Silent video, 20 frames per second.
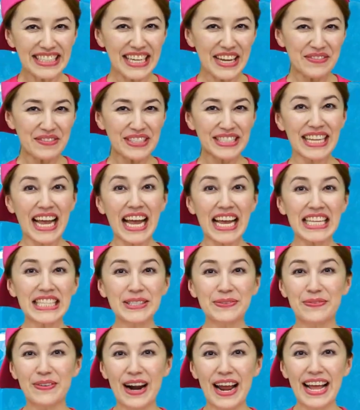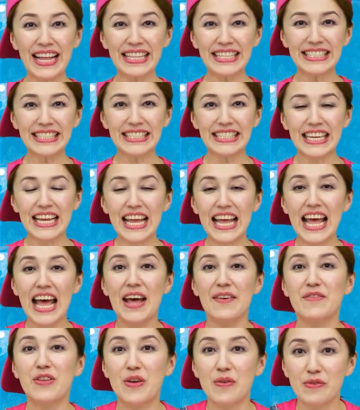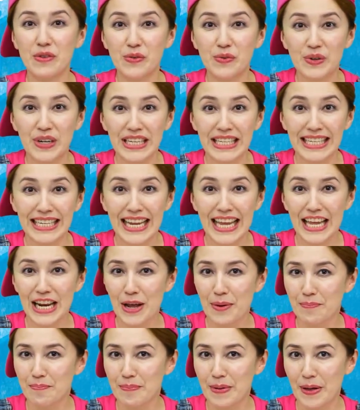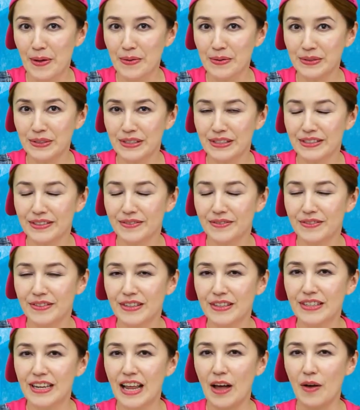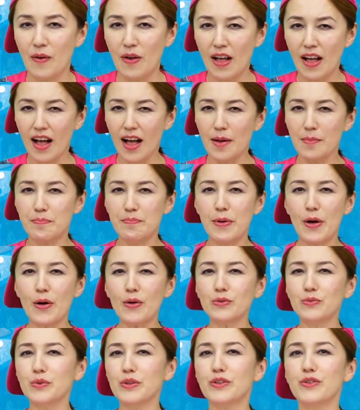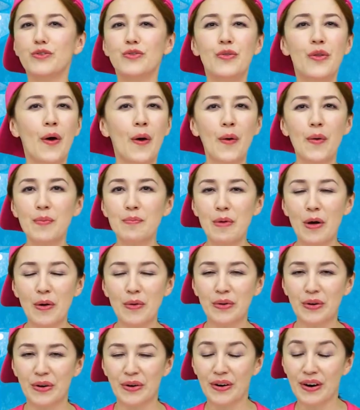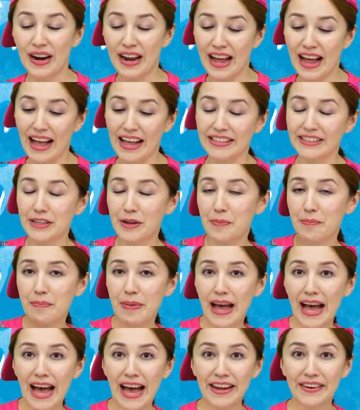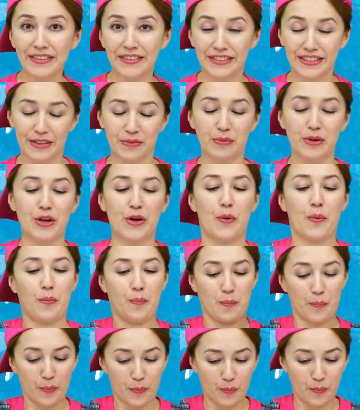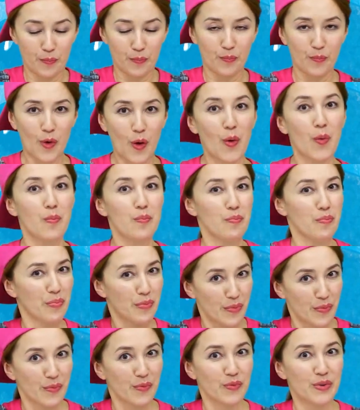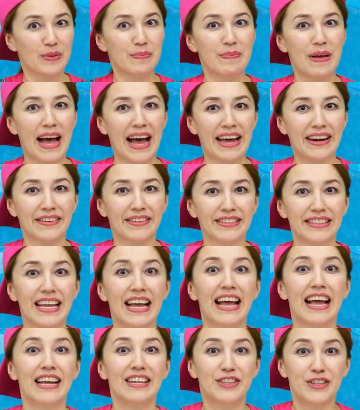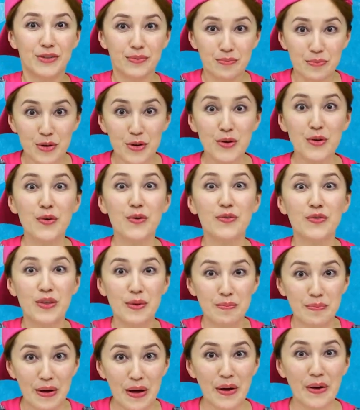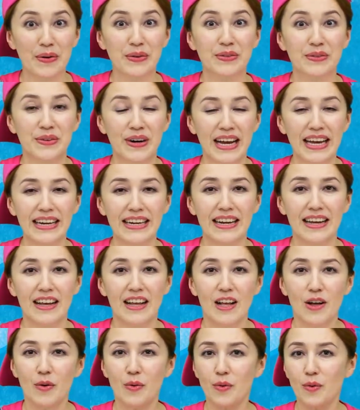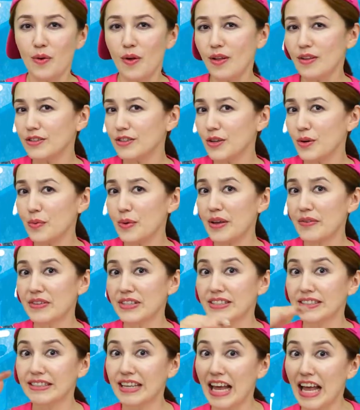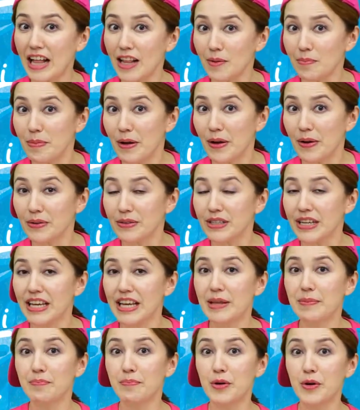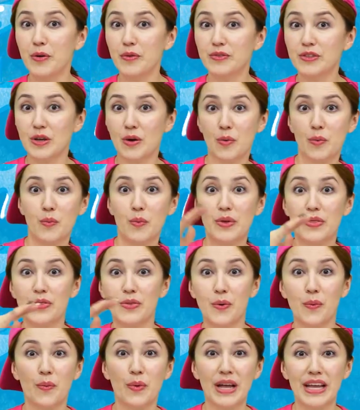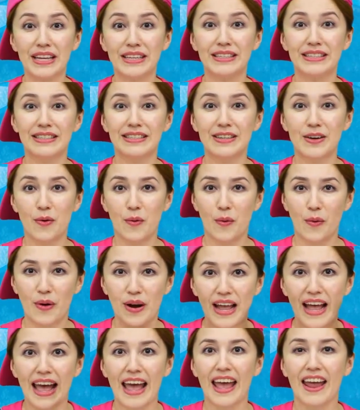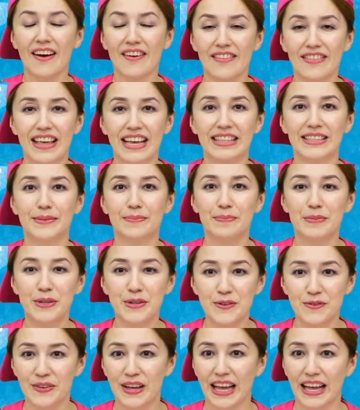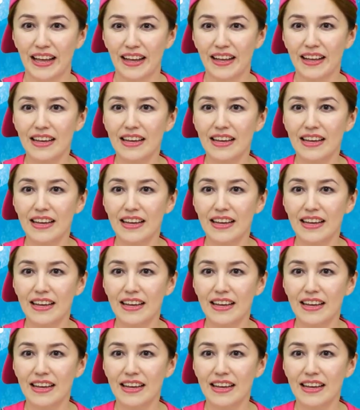Discover Science friends! Have you ever ridden in a boat? Now, a boat with no motor has paddles, and we go with paddles to move the boat, right? Well, also we have a sailboat. It moves with the wind or air that's moving.